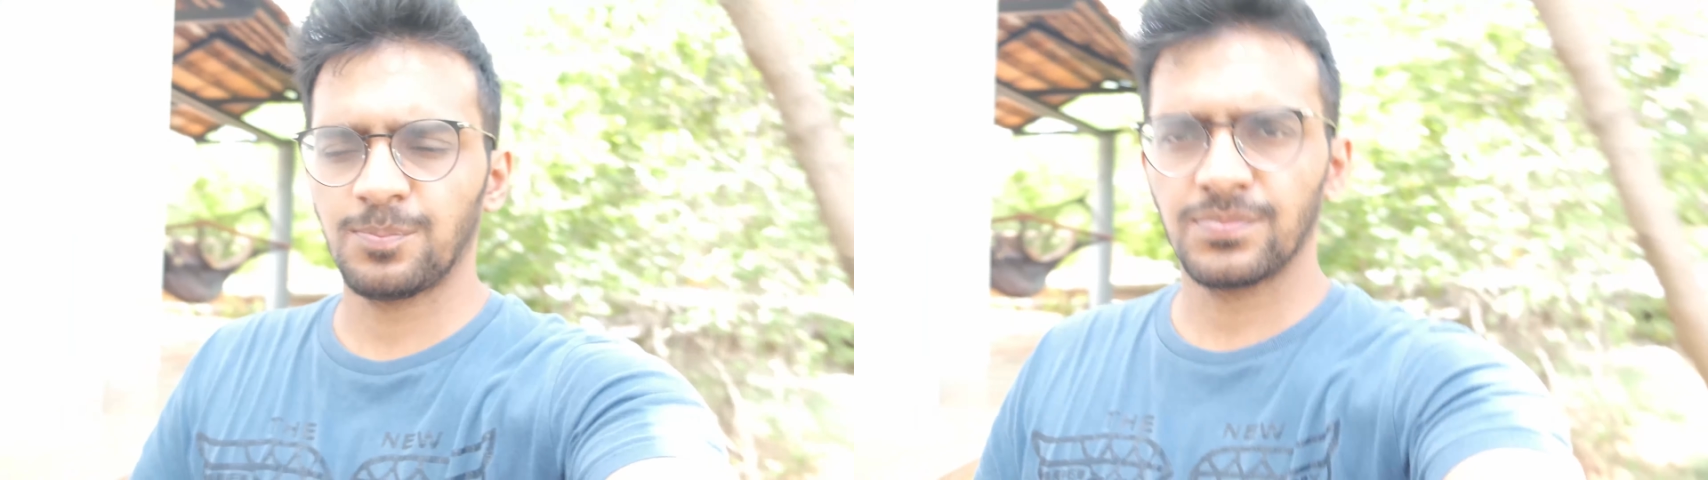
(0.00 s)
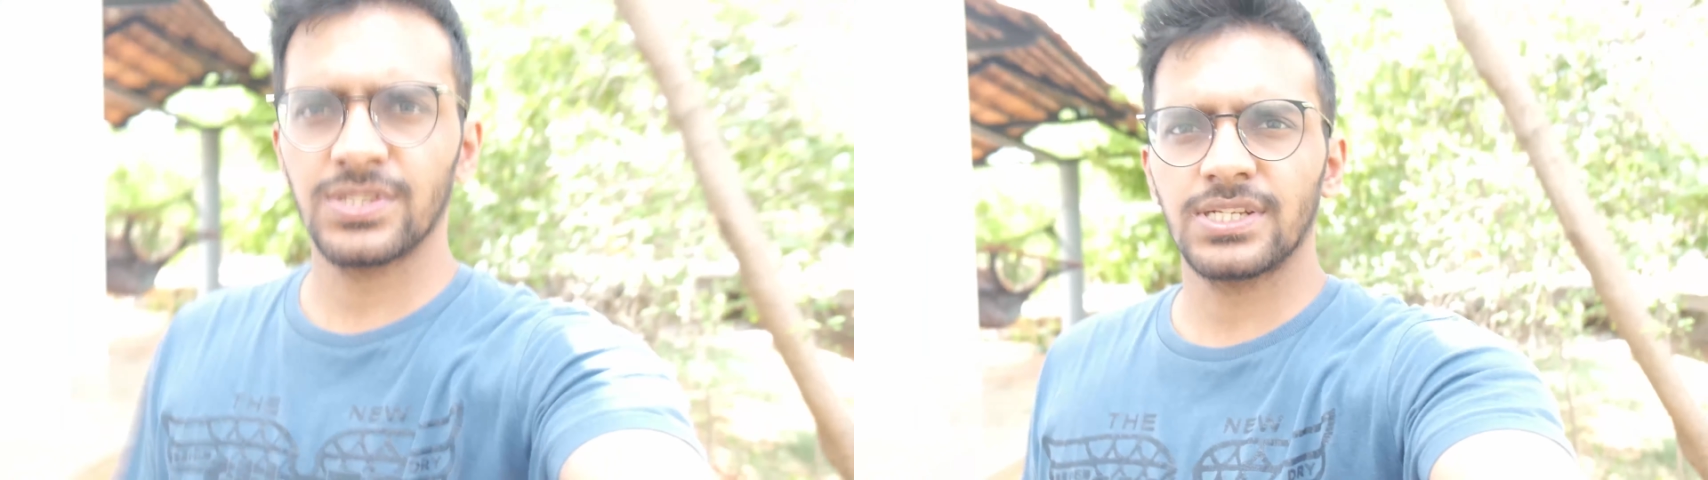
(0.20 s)

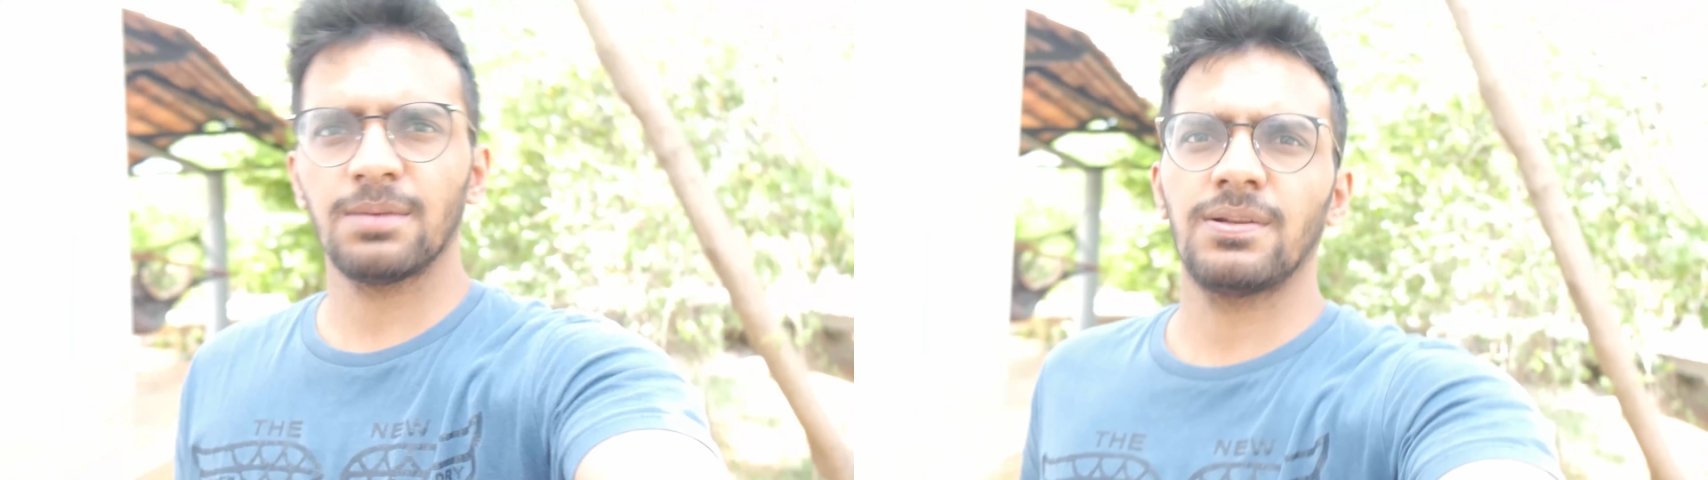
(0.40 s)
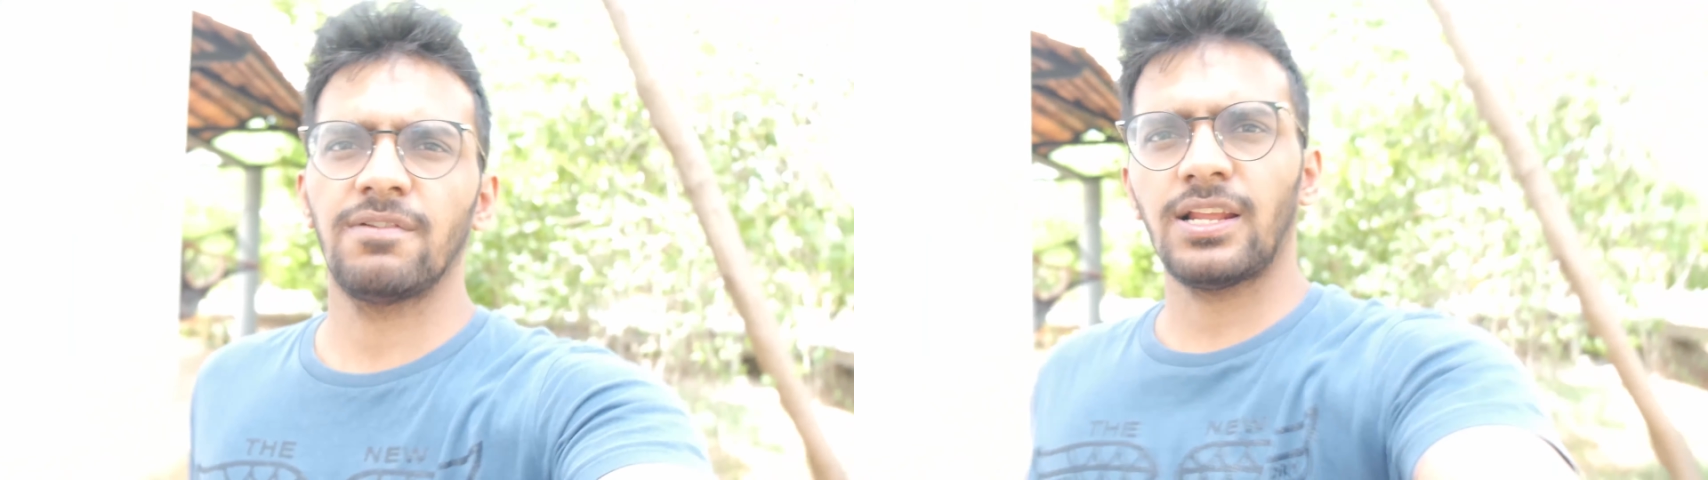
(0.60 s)

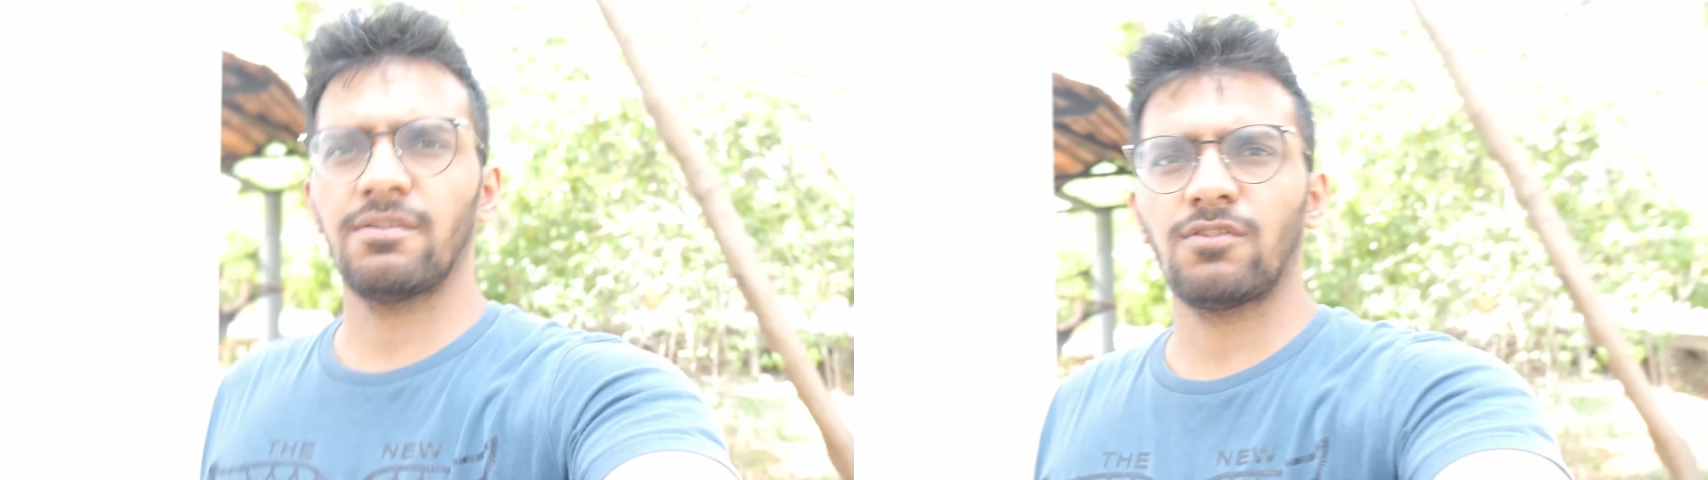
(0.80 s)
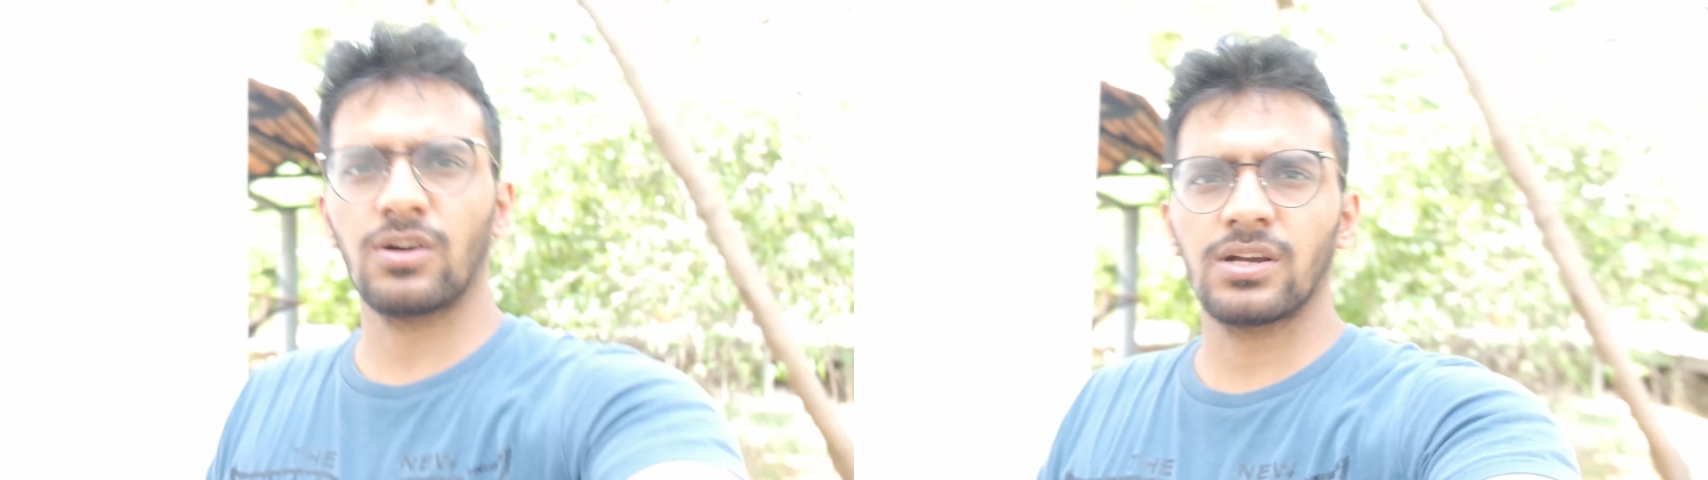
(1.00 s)
stable while I
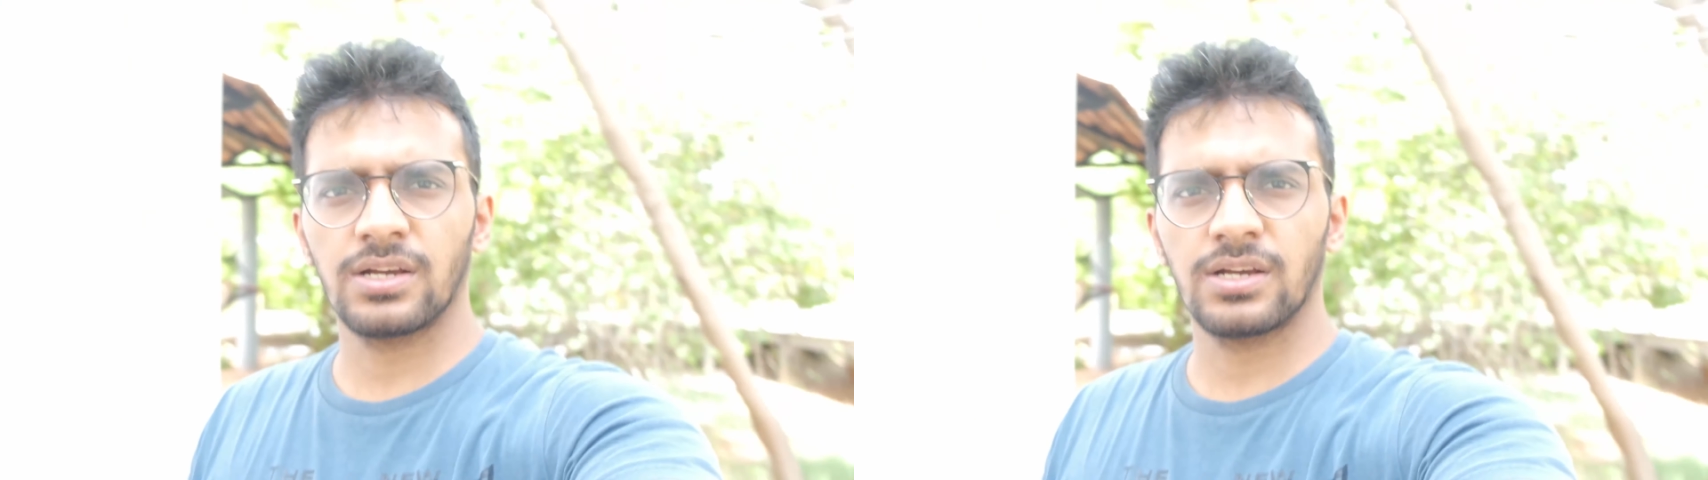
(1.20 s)
walk.